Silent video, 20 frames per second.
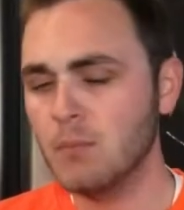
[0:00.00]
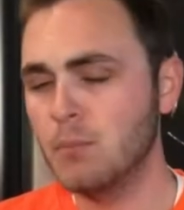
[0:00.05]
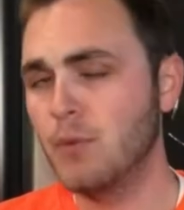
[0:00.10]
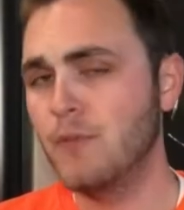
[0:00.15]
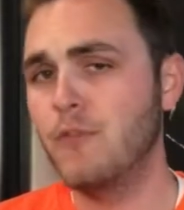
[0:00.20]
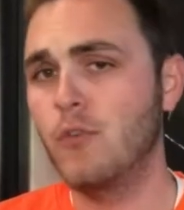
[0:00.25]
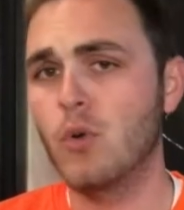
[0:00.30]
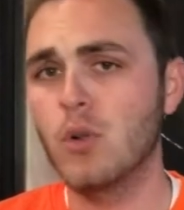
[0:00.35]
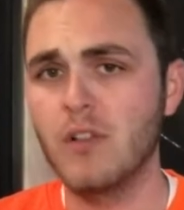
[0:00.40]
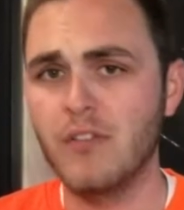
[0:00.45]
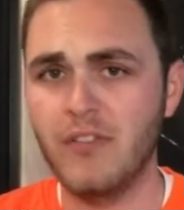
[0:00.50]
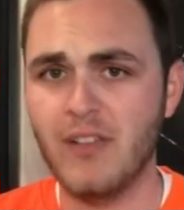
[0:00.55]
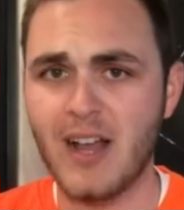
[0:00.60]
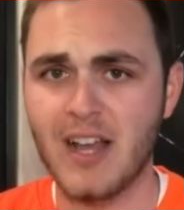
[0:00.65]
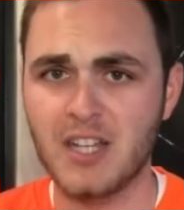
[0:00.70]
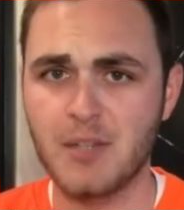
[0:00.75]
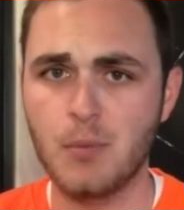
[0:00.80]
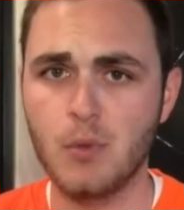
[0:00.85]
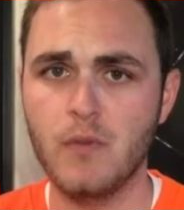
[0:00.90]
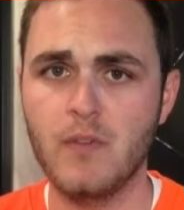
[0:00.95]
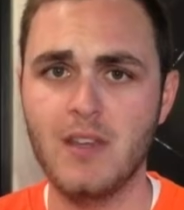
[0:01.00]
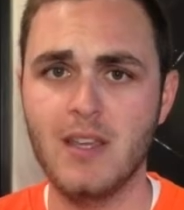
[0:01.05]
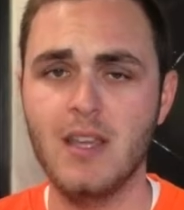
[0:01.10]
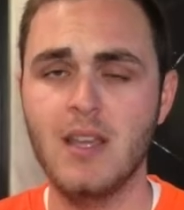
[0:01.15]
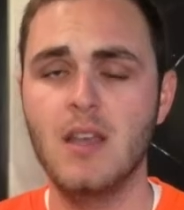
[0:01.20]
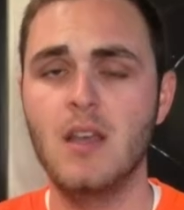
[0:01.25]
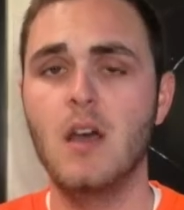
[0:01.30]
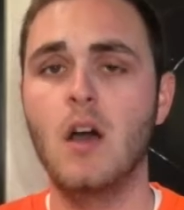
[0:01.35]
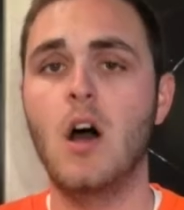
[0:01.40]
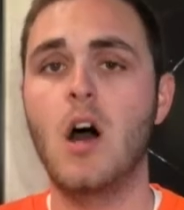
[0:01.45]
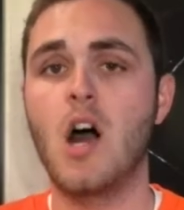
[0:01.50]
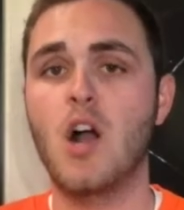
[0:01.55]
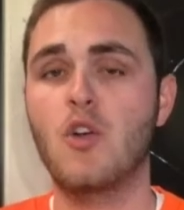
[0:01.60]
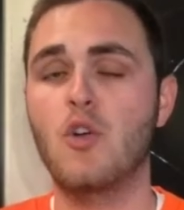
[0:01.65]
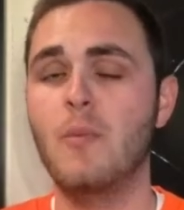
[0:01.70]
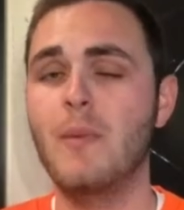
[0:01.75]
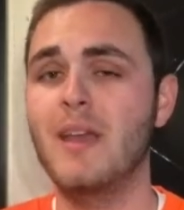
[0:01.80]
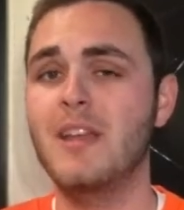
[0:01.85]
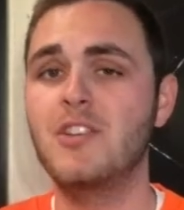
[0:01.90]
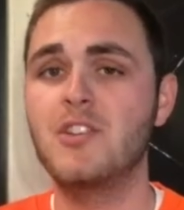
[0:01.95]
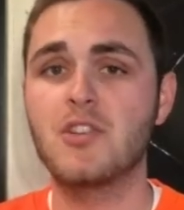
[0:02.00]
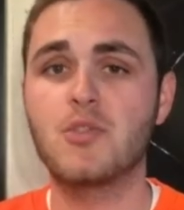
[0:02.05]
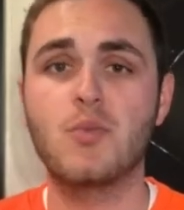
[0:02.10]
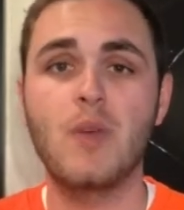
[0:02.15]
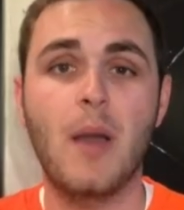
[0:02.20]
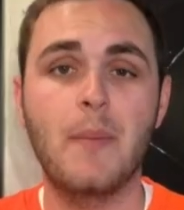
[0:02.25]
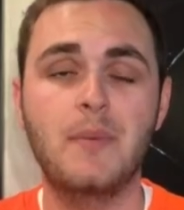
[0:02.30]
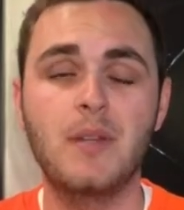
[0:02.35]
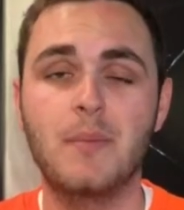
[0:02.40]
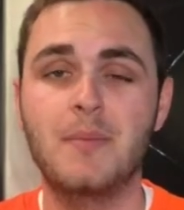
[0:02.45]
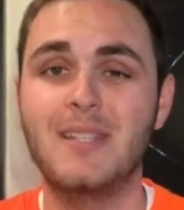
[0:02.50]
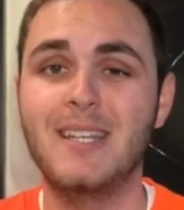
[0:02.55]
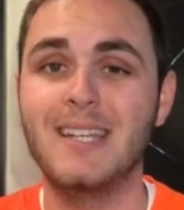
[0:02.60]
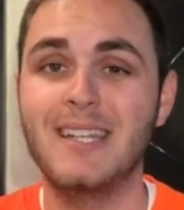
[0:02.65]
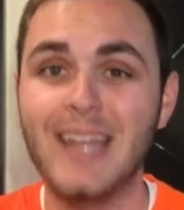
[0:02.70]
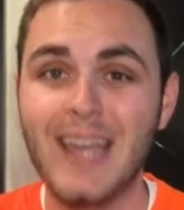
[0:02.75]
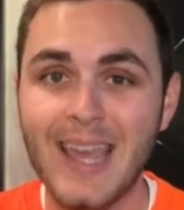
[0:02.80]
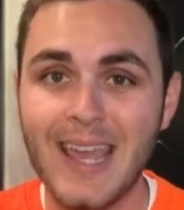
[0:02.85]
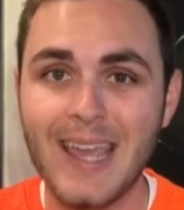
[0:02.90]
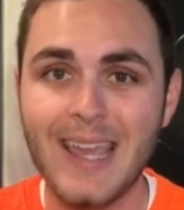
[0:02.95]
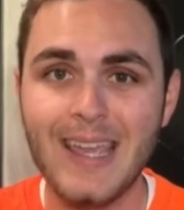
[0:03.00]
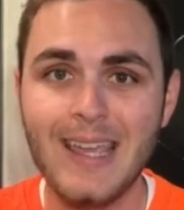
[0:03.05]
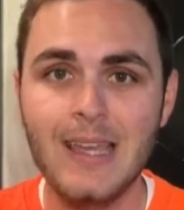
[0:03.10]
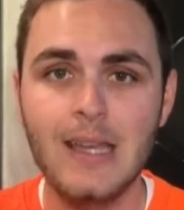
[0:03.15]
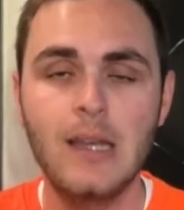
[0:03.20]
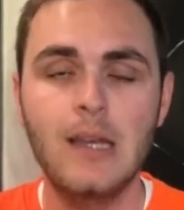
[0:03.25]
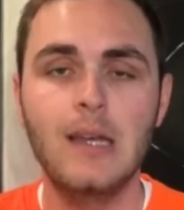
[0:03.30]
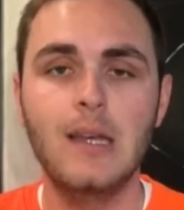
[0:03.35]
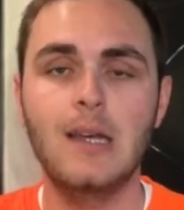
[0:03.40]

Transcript: before the Flash movie. Aquaman just wrapped up today.